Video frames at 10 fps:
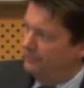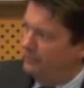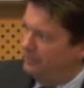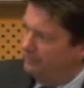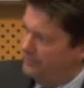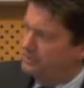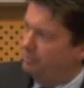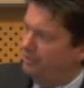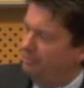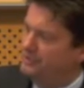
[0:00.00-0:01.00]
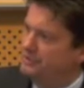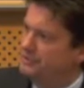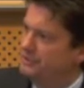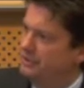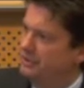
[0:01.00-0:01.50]
for risk
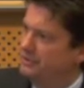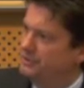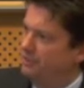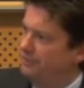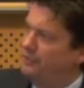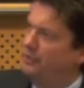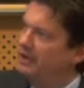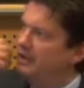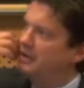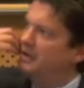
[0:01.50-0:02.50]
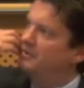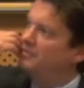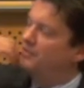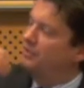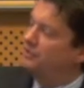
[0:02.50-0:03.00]
purposes. So if you're
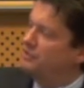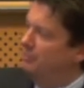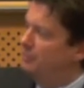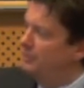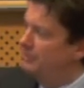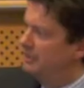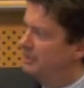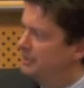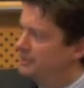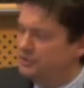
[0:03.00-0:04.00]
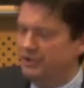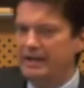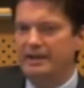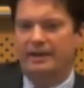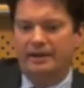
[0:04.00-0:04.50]
for example,
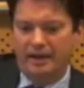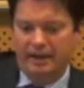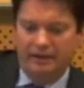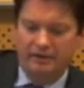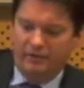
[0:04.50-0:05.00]
trading a